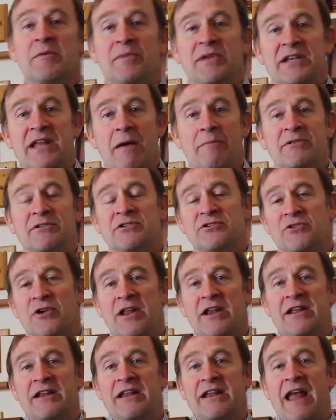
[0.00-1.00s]
going to be
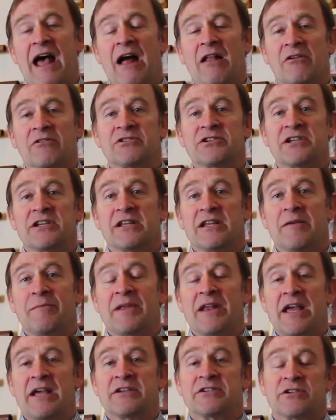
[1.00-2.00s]
demonstrating an allergy
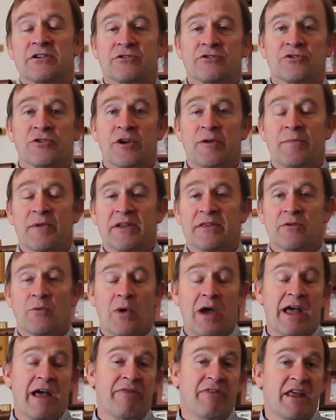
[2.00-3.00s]
elimination treatment
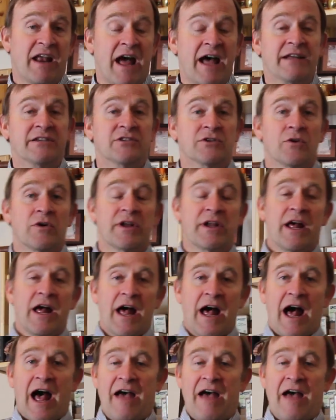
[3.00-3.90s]
the way that I do it.